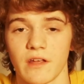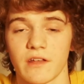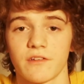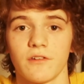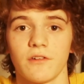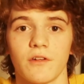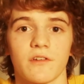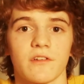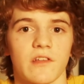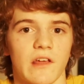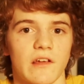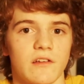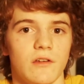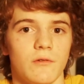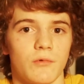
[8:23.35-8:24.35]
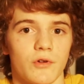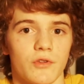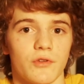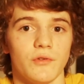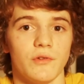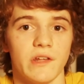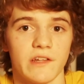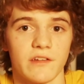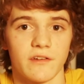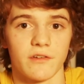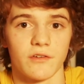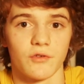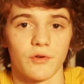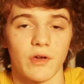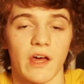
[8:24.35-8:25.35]
as you know exactly what you need to
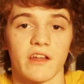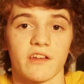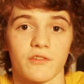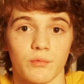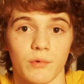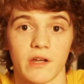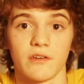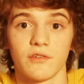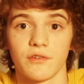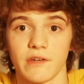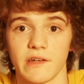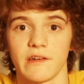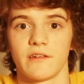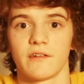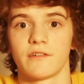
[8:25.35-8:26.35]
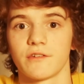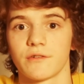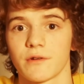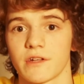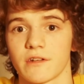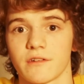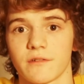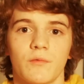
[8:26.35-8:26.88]
do and when you need to do it.